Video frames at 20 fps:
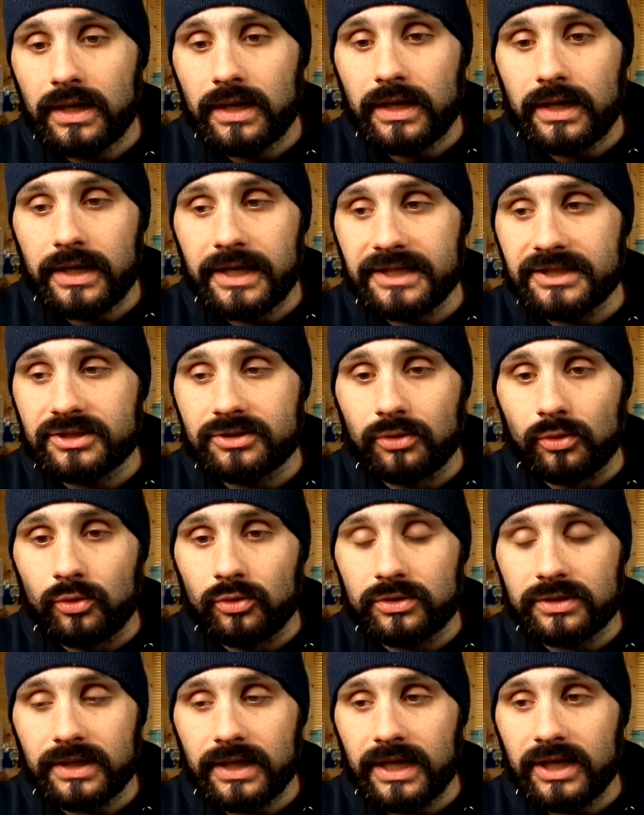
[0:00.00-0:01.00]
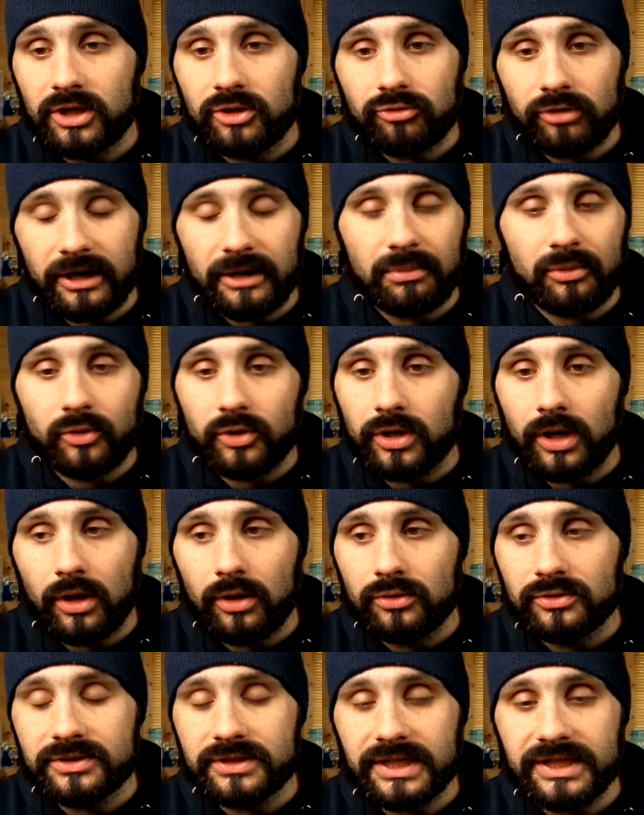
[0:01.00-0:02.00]
He scored incredible
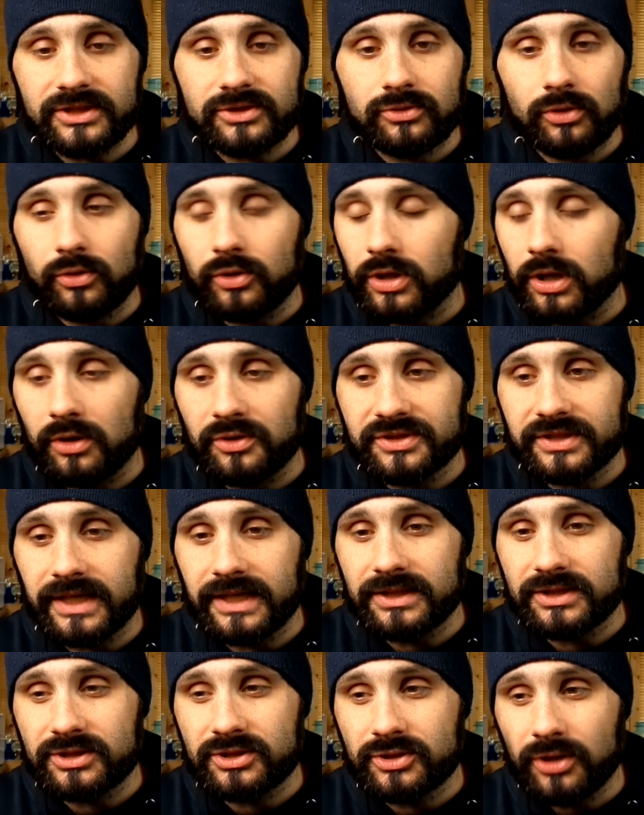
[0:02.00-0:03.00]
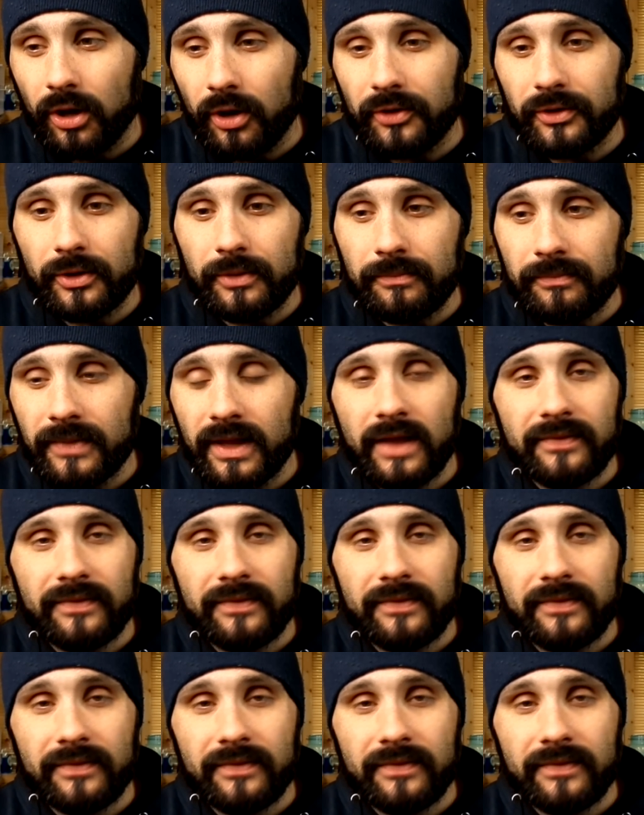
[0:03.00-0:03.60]
goals. He scored goals against Tottenham.